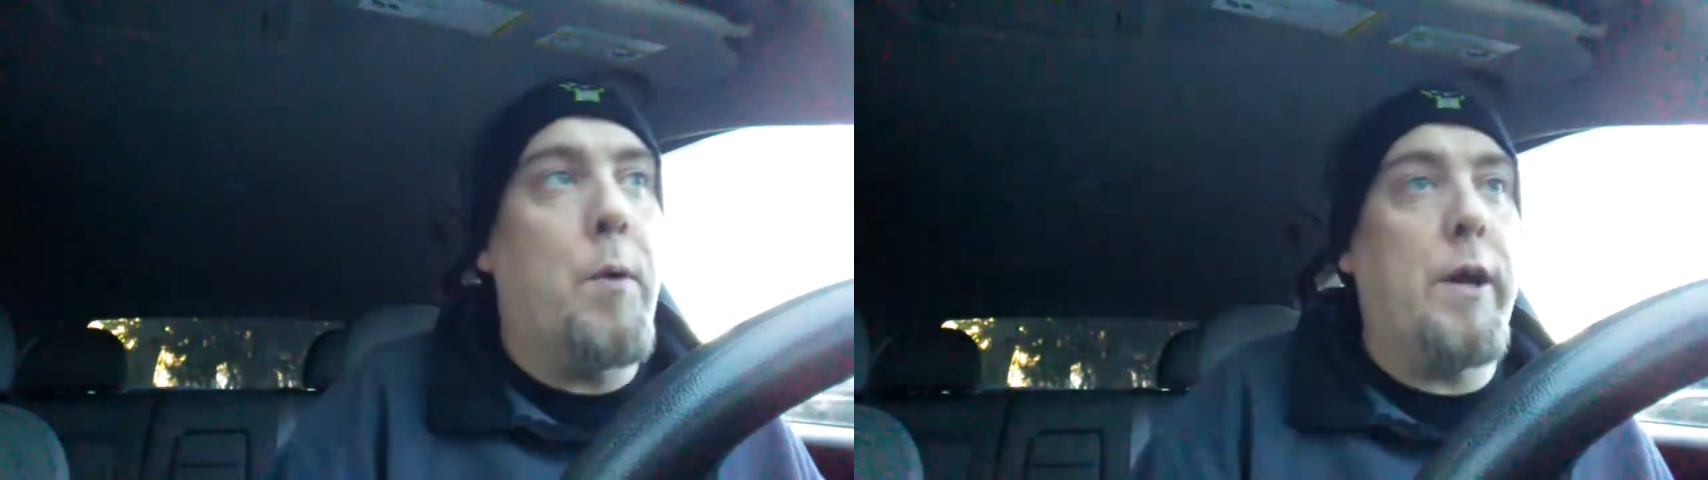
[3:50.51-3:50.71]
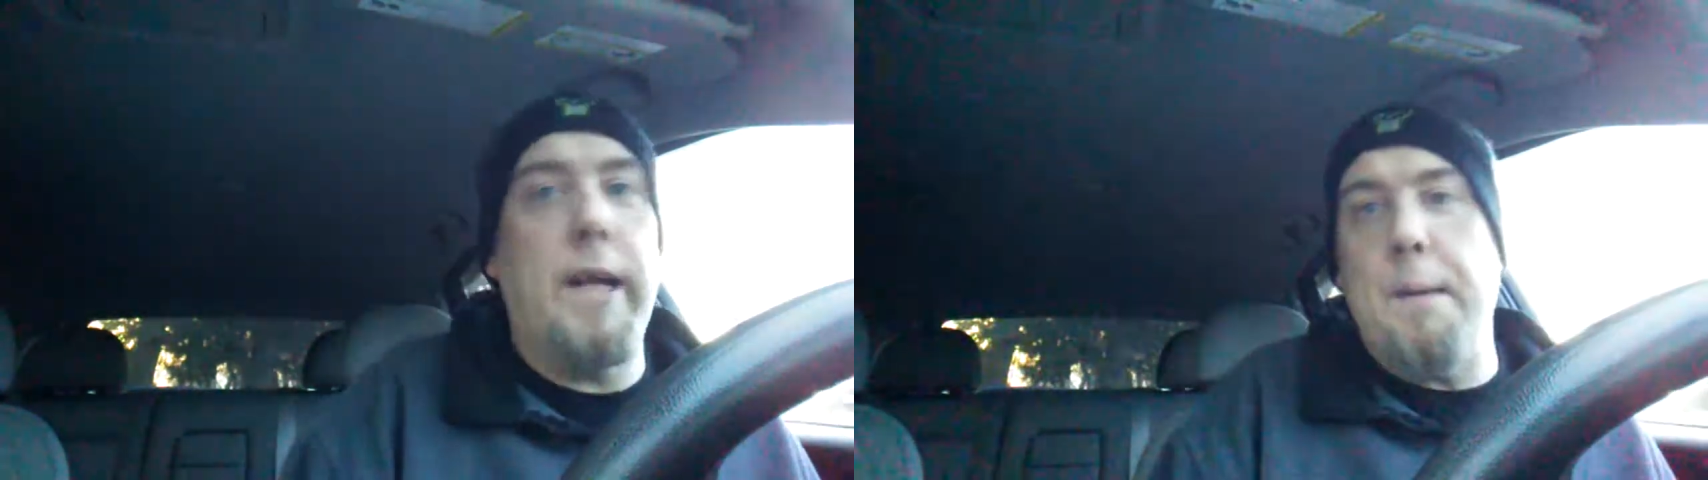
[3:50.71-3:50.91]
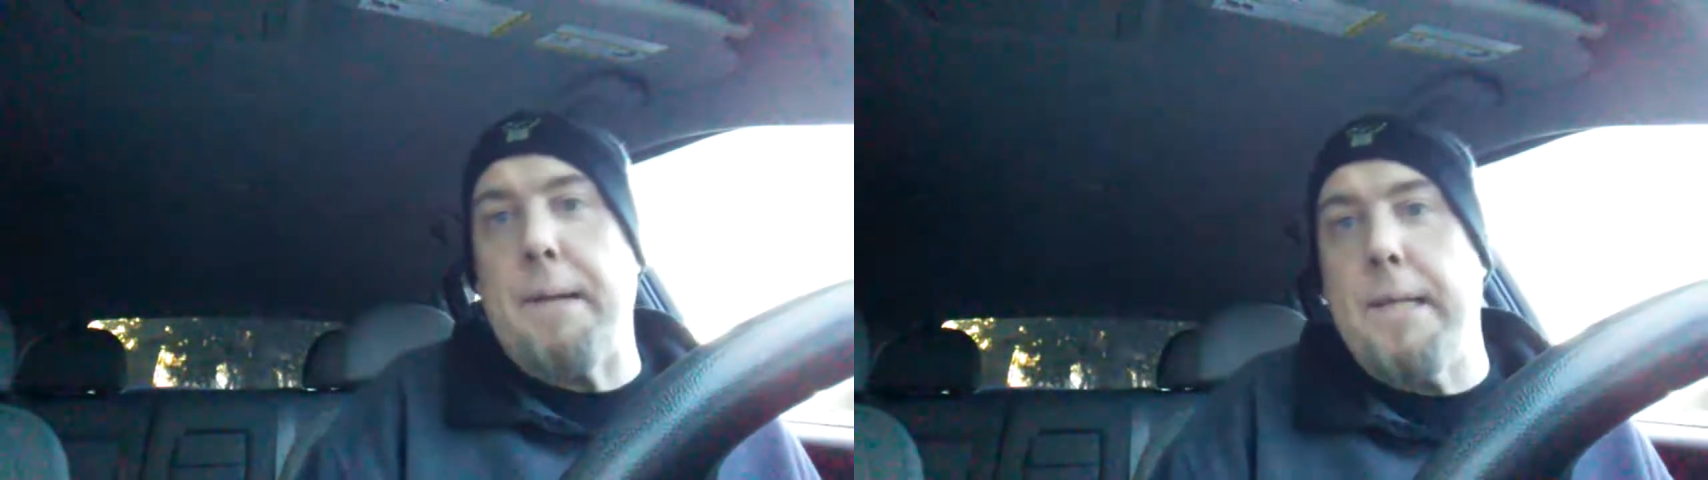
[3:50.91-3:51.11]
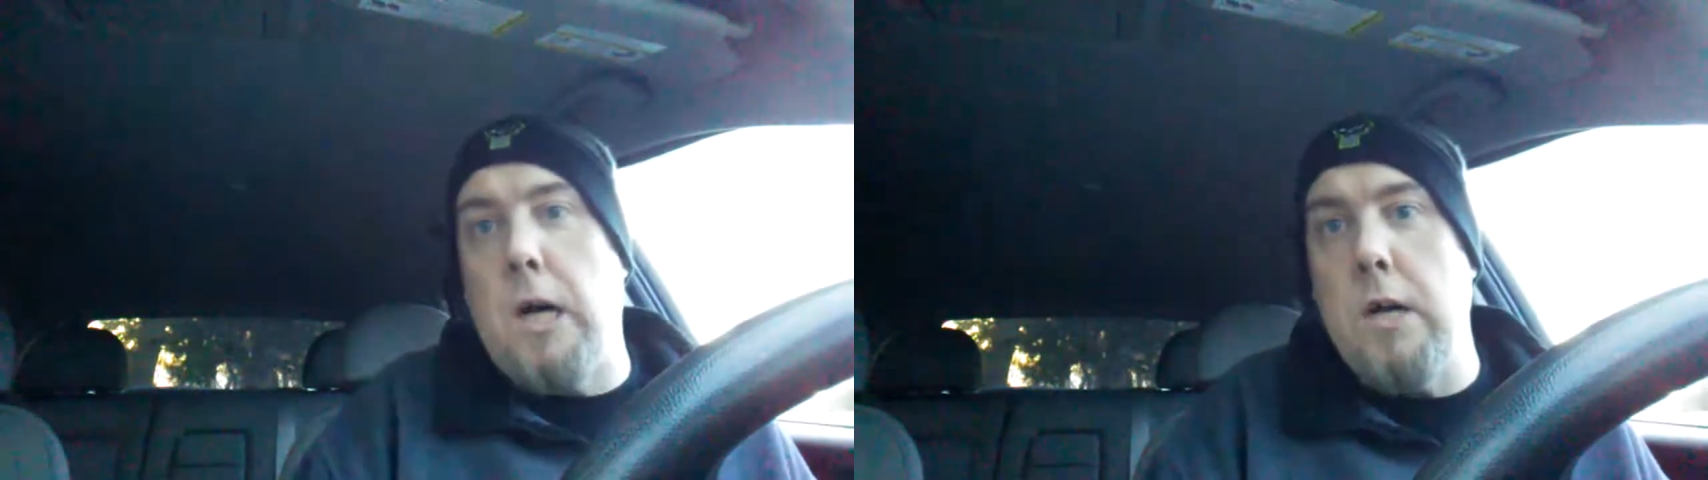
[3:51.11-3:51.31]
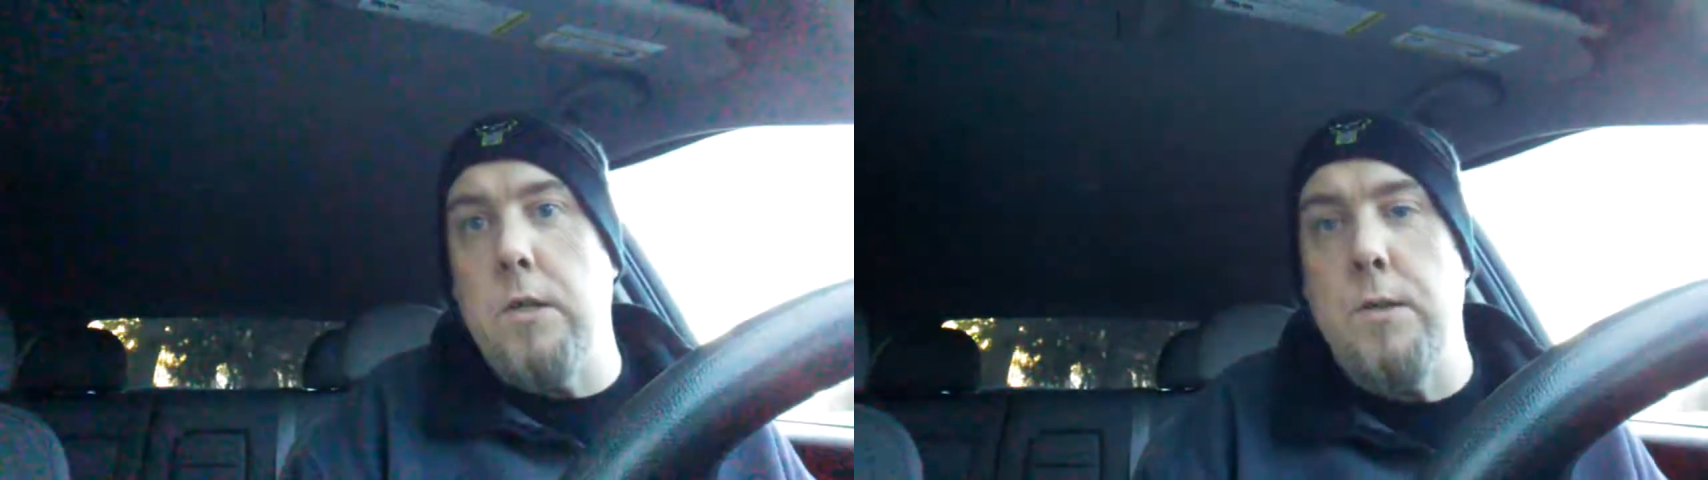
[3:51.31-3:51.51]
working at
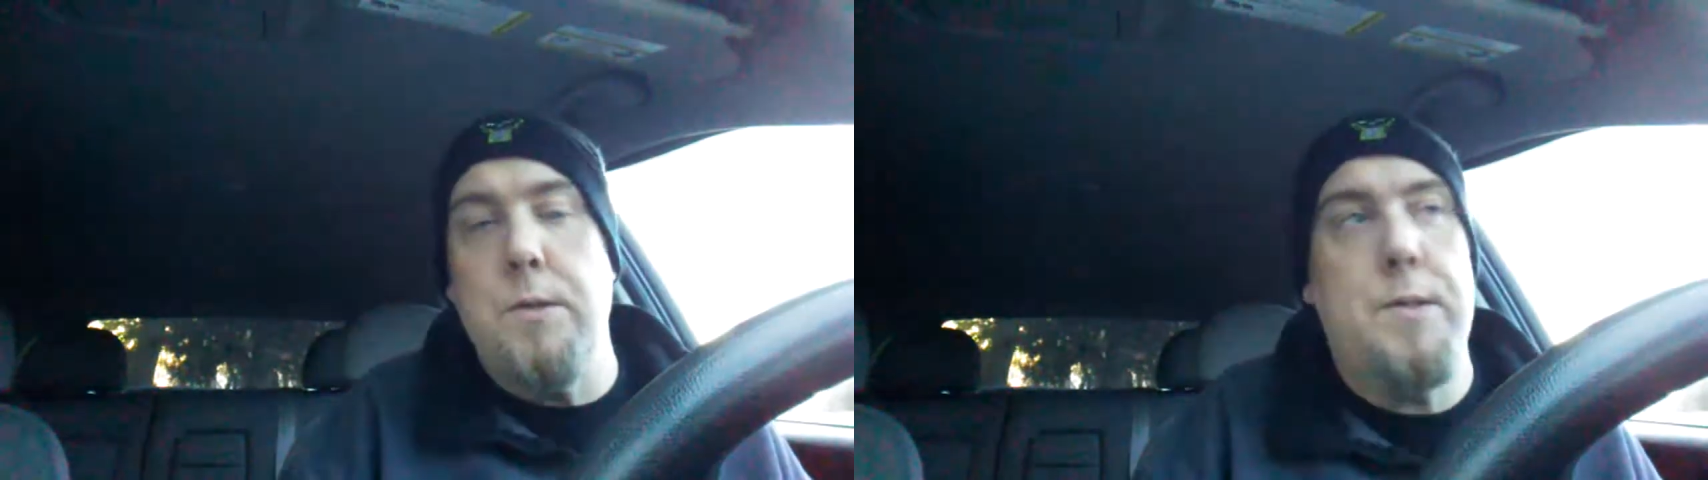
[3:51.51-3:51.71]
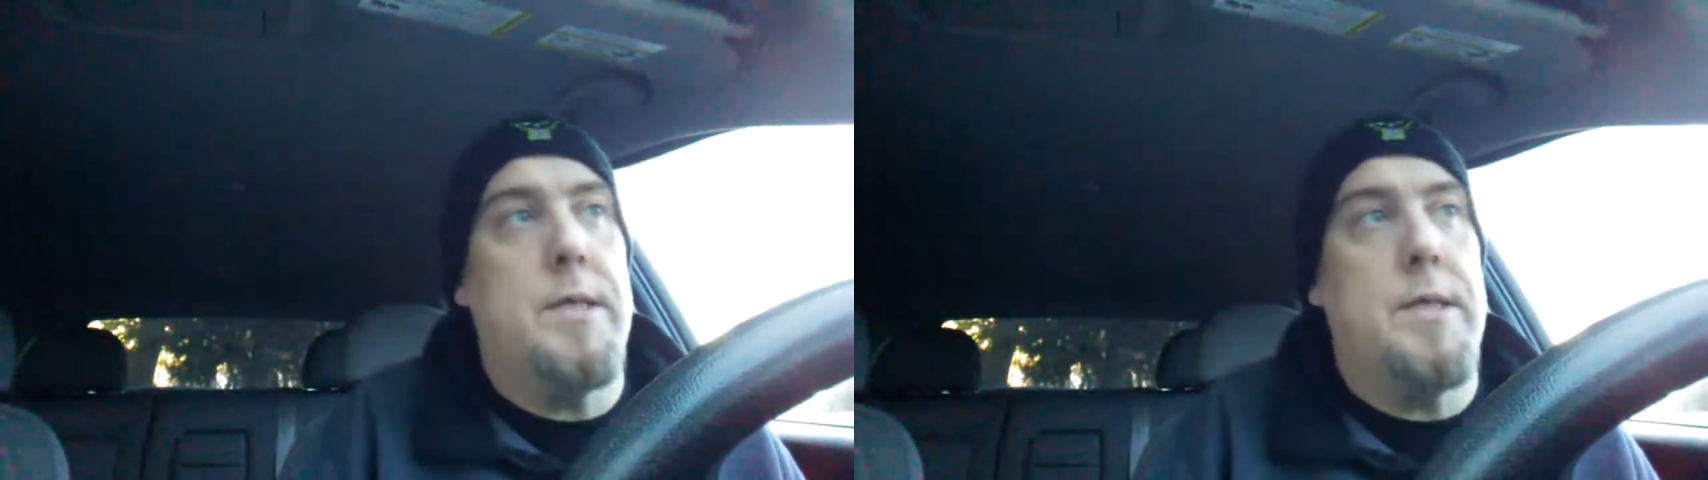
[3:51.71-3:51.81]
McDonald's,